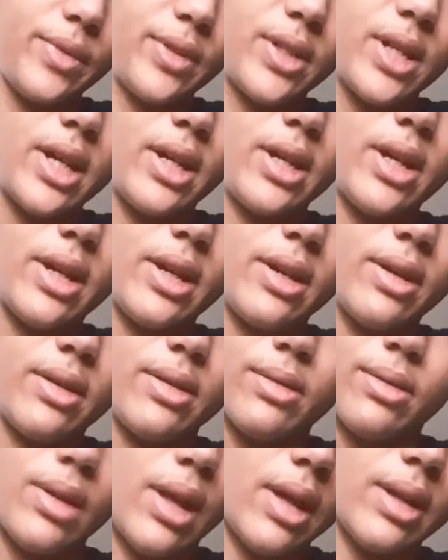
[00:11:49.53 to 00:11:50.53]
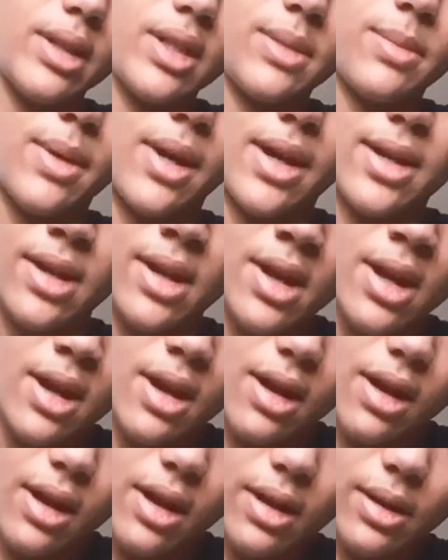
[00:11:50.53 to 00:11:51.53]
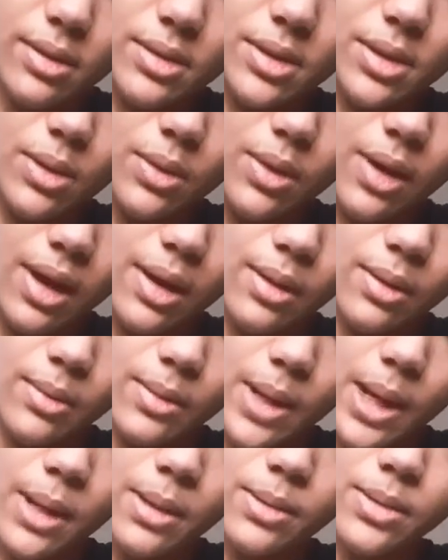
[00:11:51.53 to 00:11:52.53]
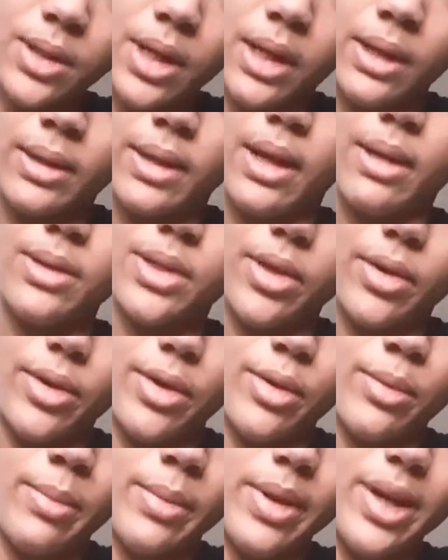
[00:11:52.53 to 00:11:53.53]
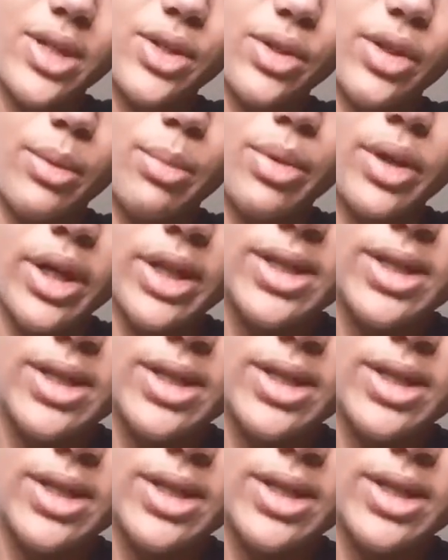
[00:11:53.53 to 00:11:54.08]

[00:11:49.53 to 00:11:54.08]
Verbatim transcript: taking that spot. Uh, so I'll, I'll, I'll show you. Make sure they're pretty